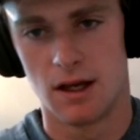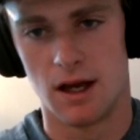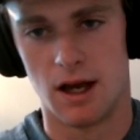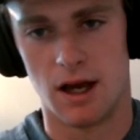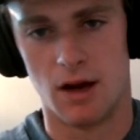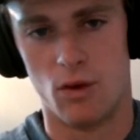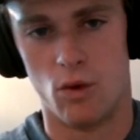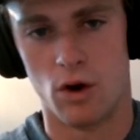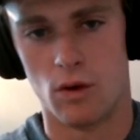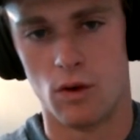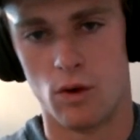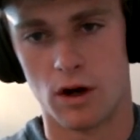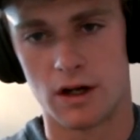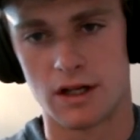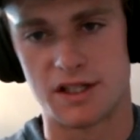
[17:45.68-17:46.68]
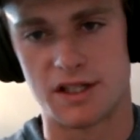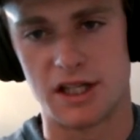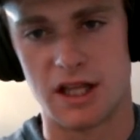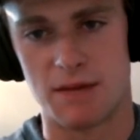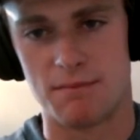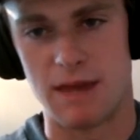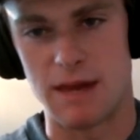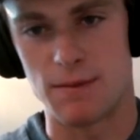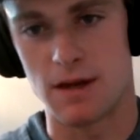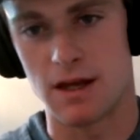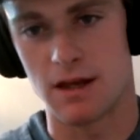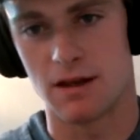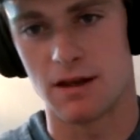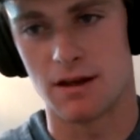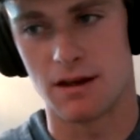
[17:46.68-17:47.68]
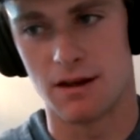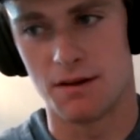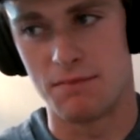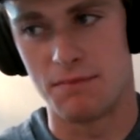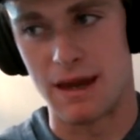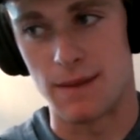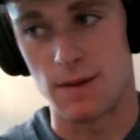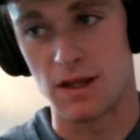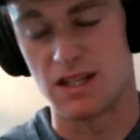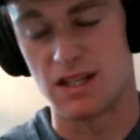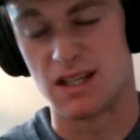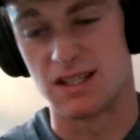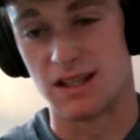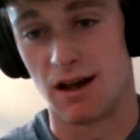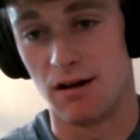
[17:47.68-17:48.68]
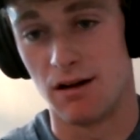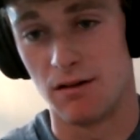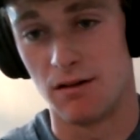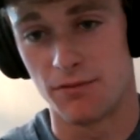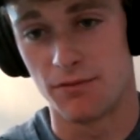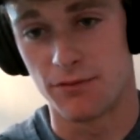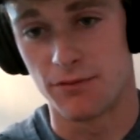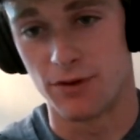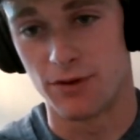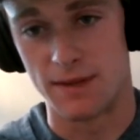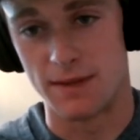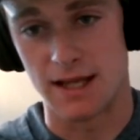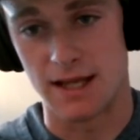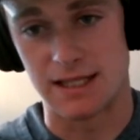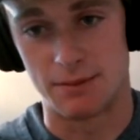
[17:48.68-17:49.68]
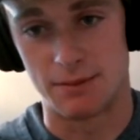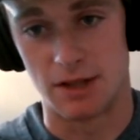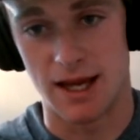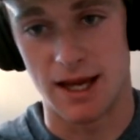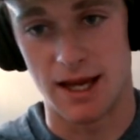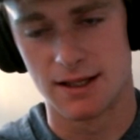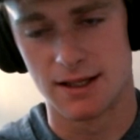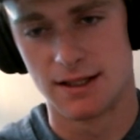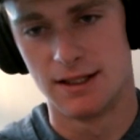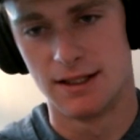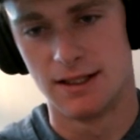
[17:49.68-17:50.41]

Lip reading: We're going to see them maybe dissolve from the NCAA.